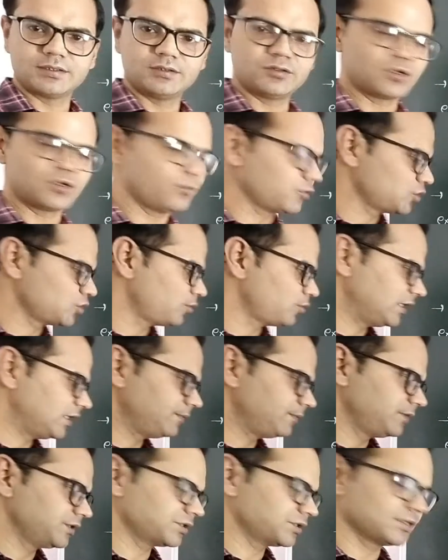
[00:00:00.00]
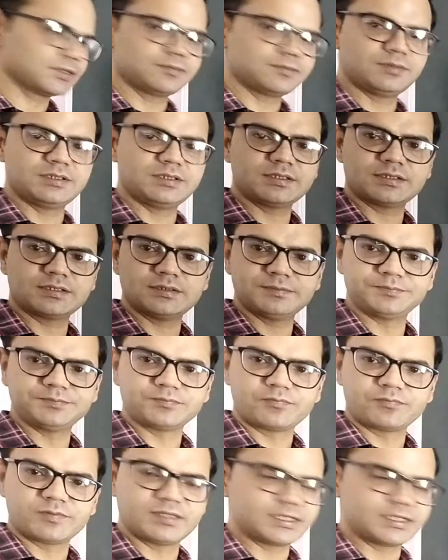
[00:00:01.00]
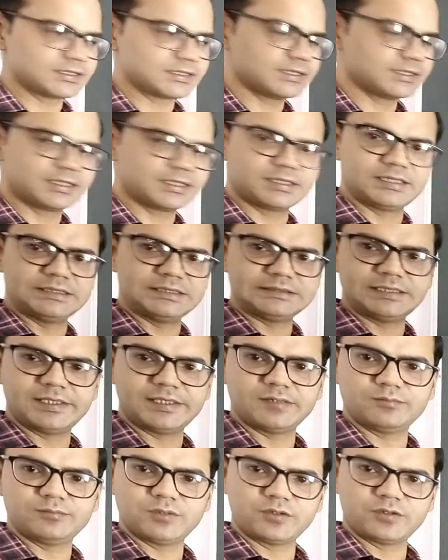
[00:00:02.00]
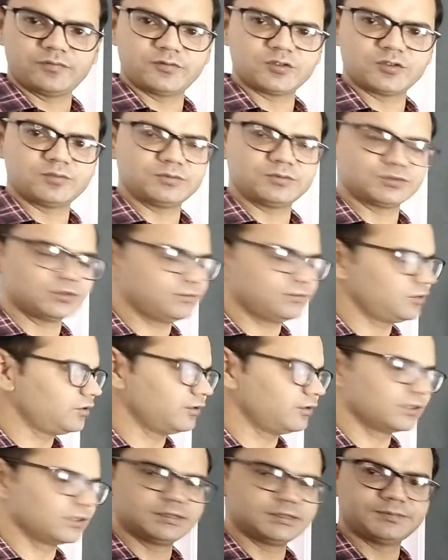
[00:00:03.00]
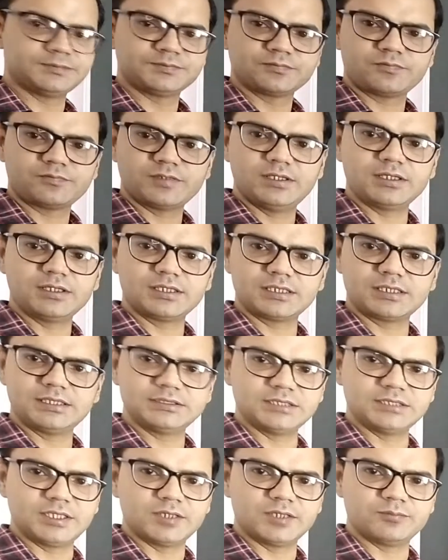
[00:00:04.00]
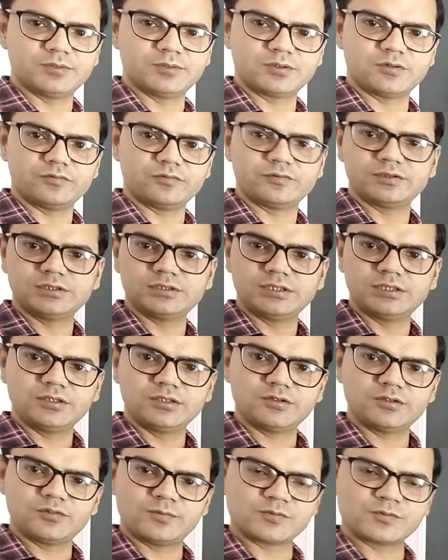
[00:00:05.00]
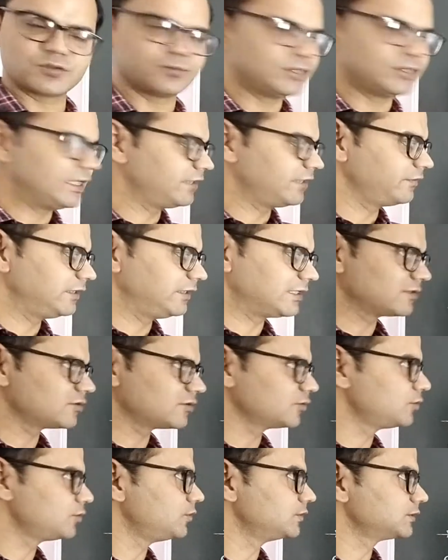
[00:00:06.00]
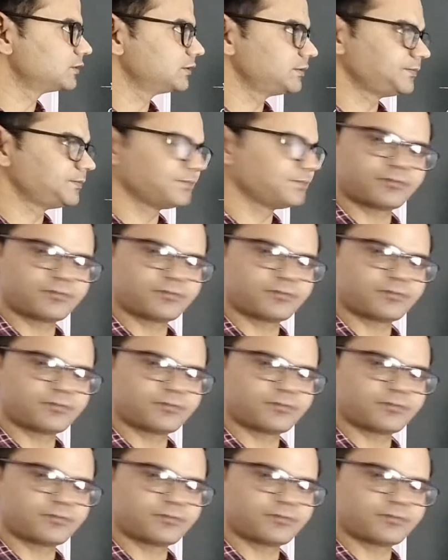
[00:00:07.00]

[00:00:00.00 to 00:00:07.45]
Chromosomal aberrations means there is a decrease in number of chromosome or a increase in number of uh, chromosome that will also cause uh,